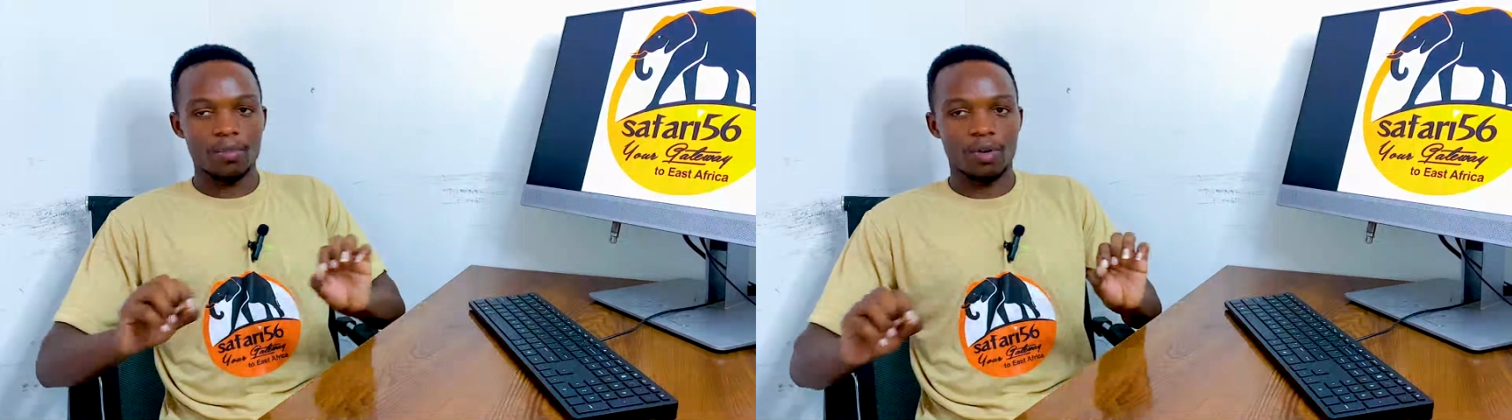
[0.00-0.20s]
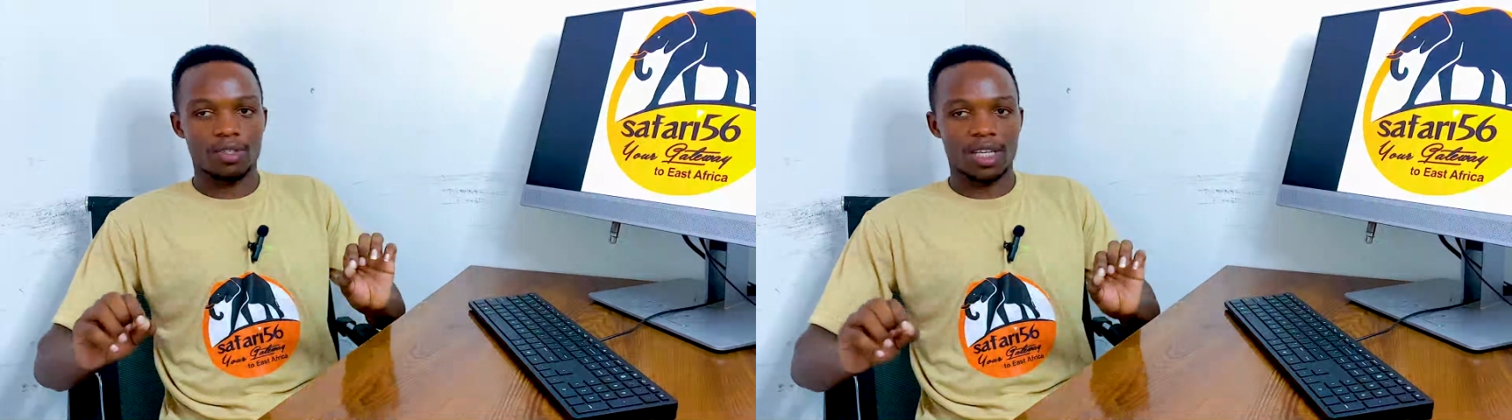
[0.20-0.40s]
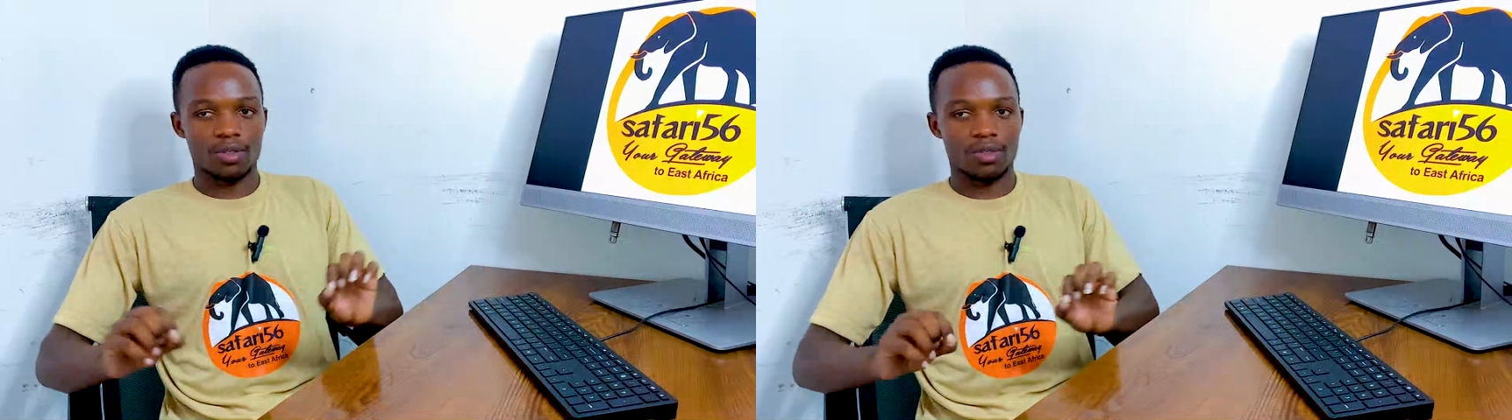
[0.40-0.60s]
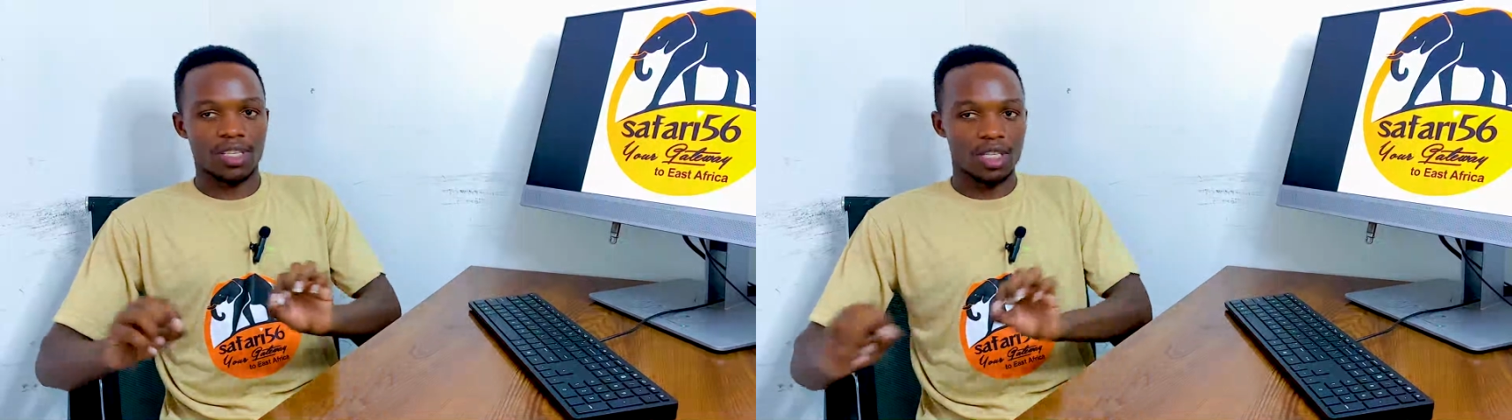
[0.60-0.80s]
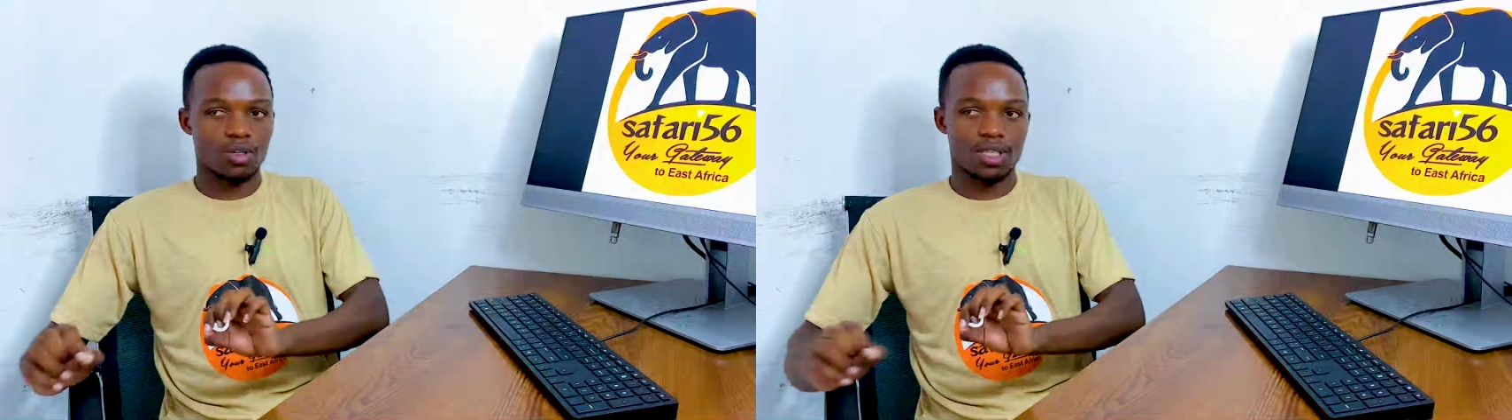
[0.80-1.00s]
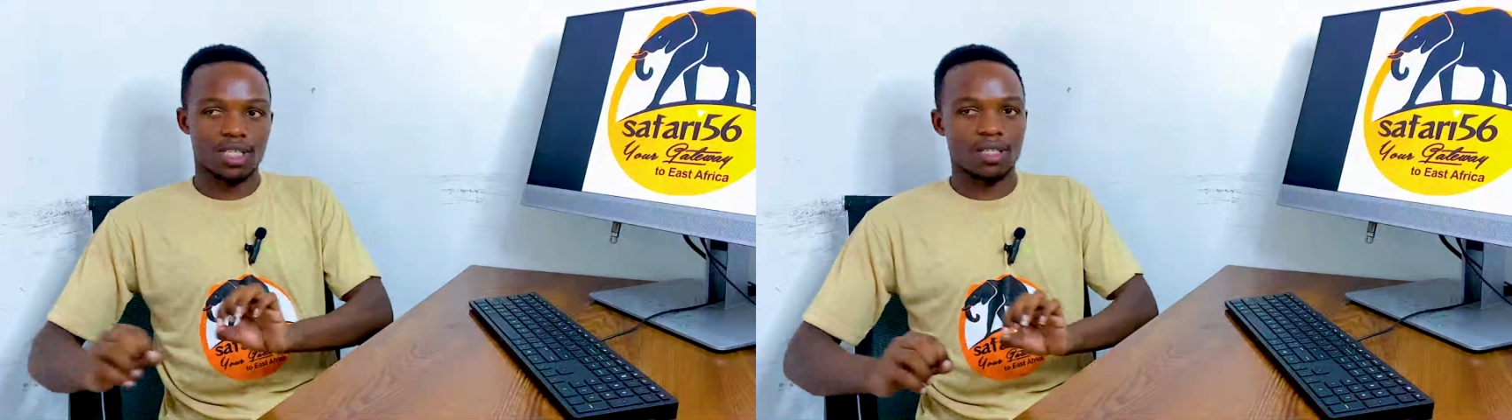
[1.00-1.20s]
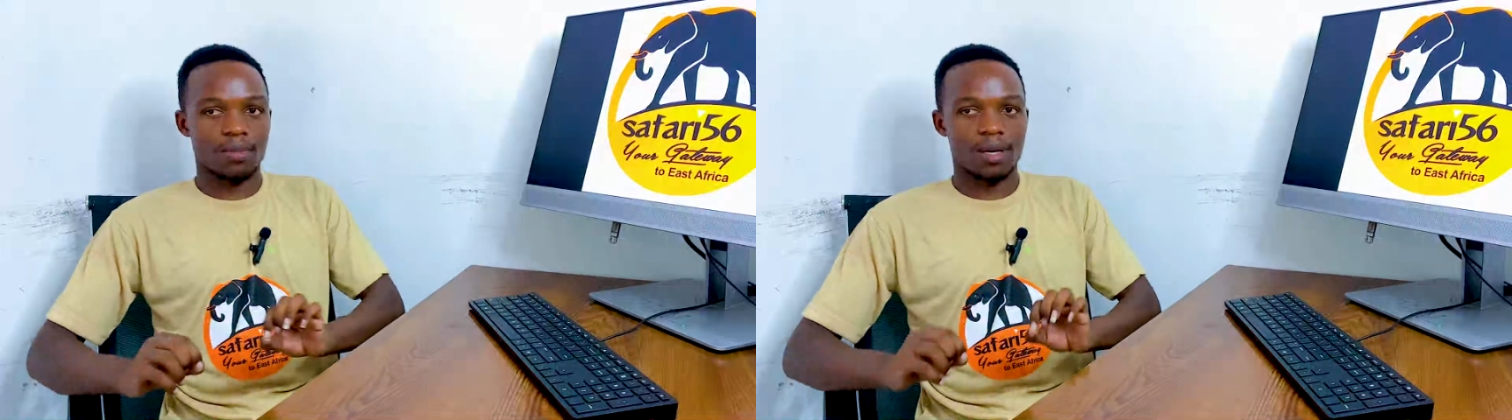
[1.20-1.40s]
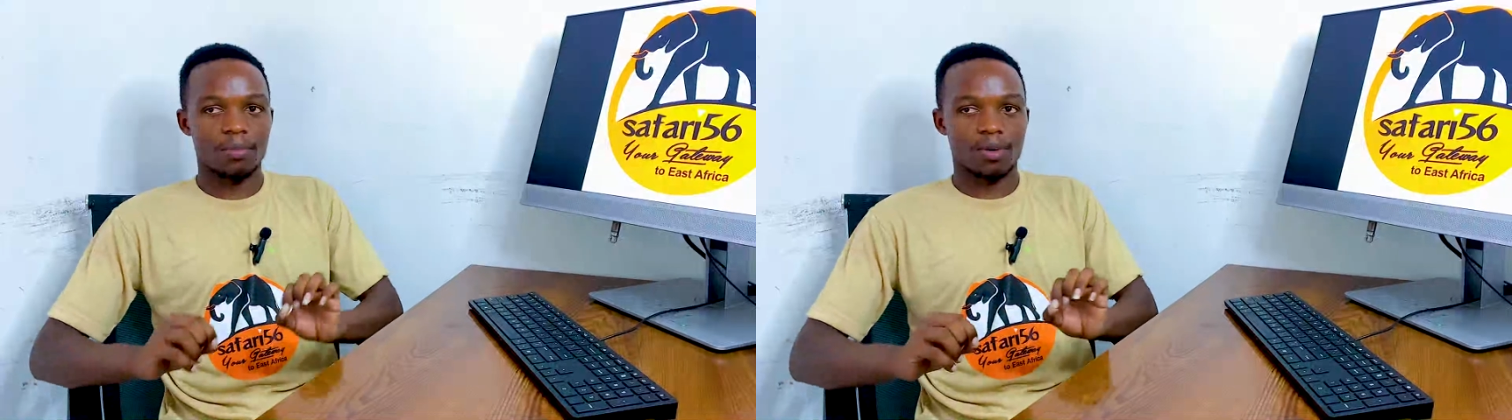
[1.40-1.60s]
important to the
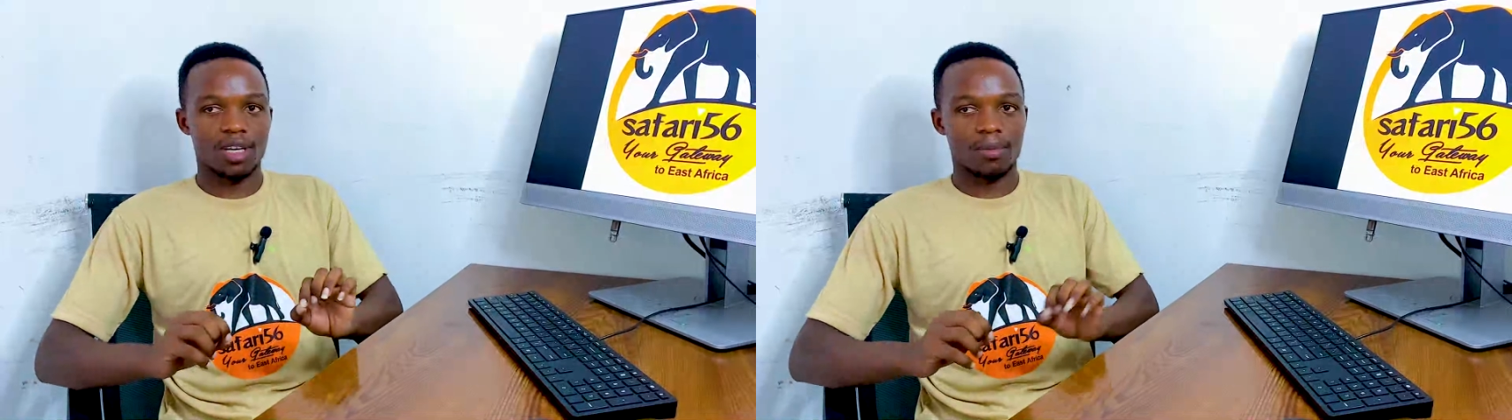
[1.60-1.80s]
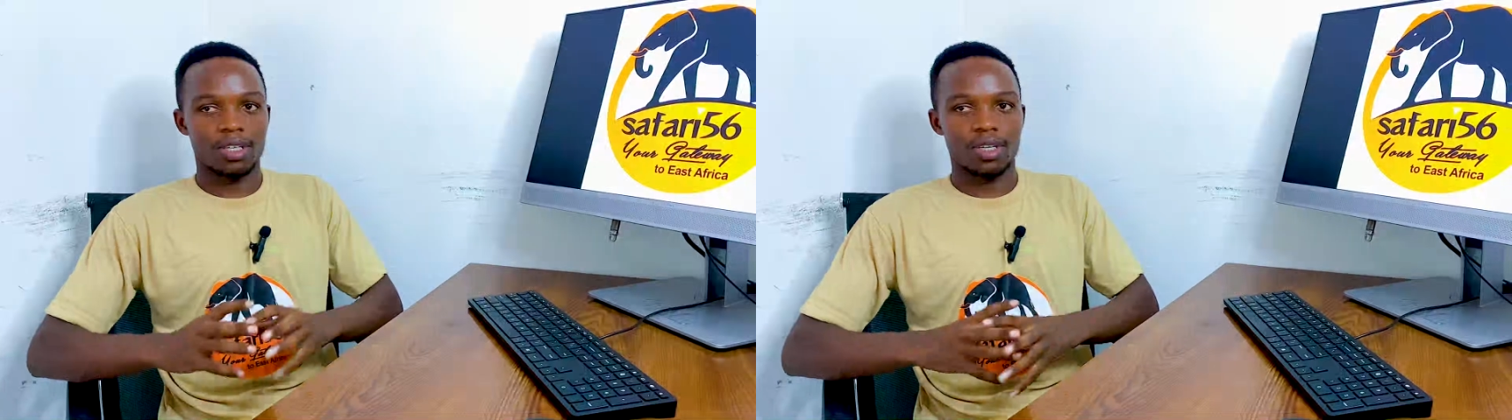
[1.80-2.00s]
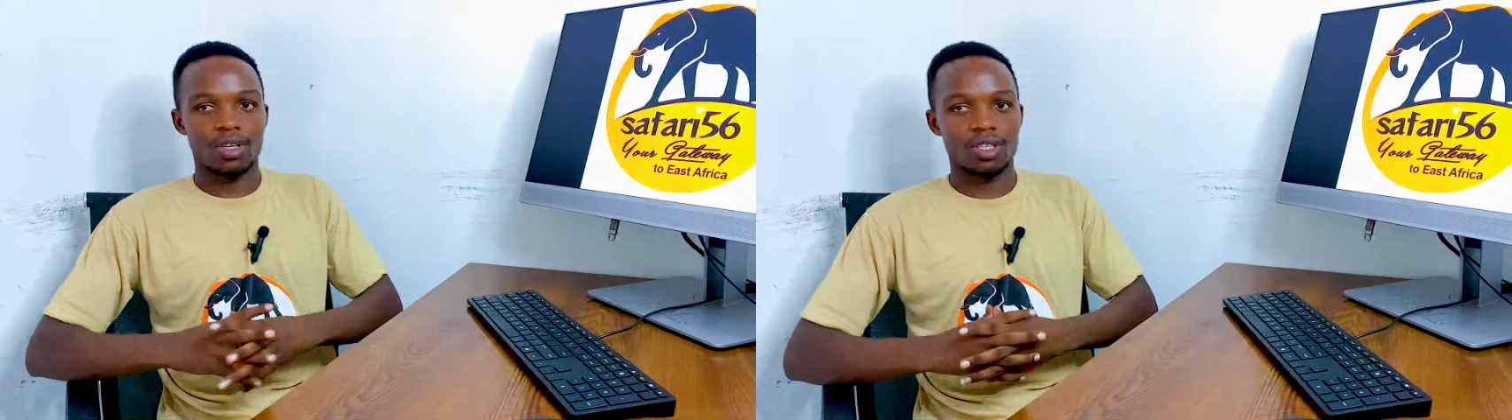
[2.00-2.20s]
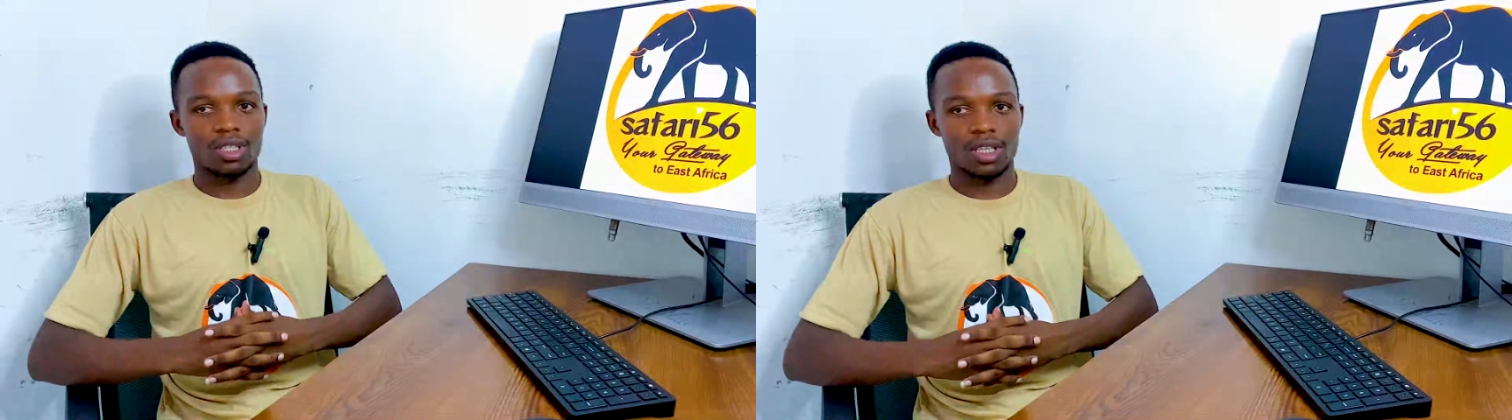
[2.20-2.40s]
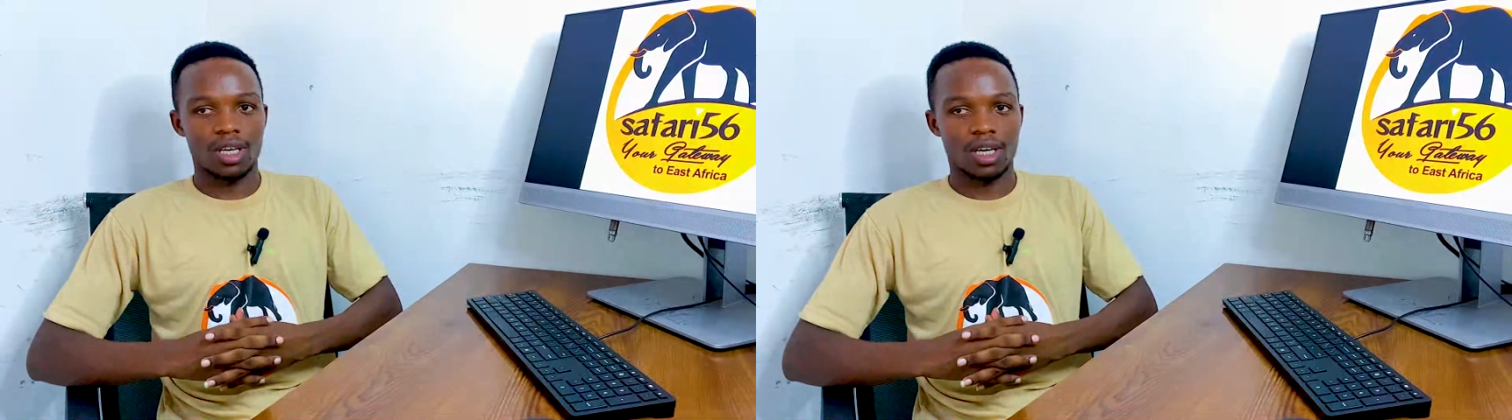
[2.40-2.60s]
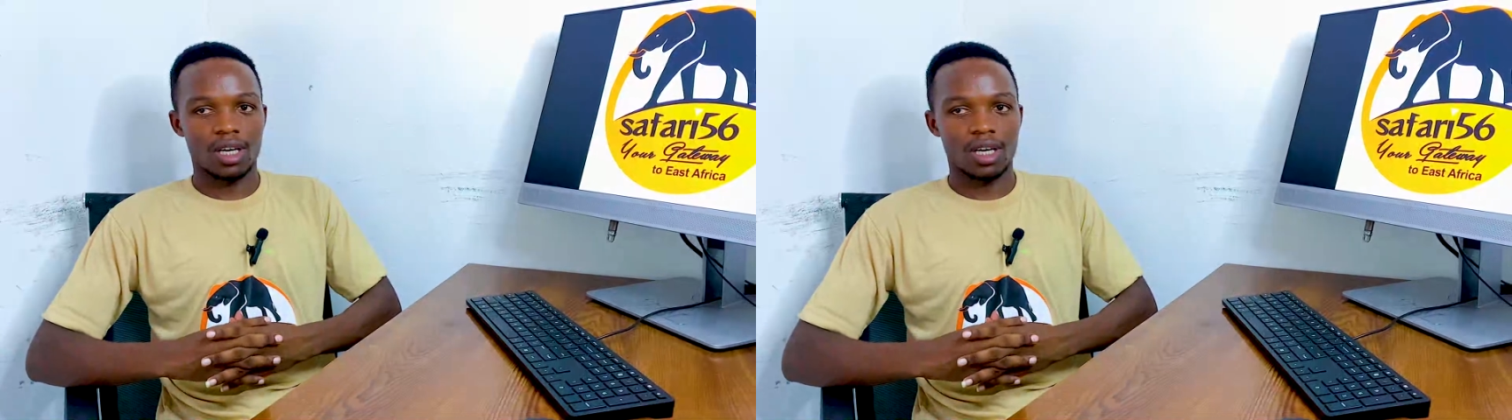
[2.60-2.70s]
ecosystem? They're important because